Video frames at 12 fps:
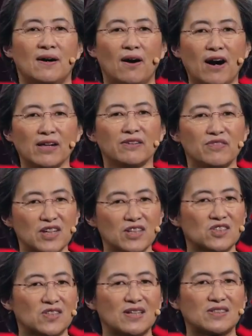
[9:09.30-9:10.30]
All of
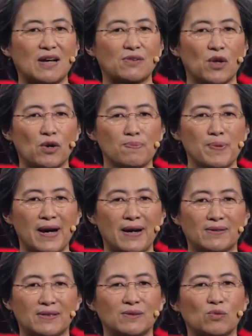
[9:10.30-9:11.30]
this is at lower
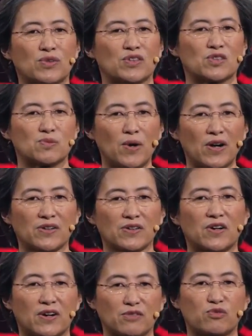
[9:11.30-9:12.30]
power with a smaller
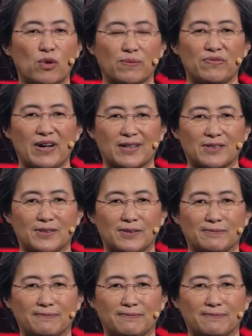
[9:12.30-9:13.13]
card form factor.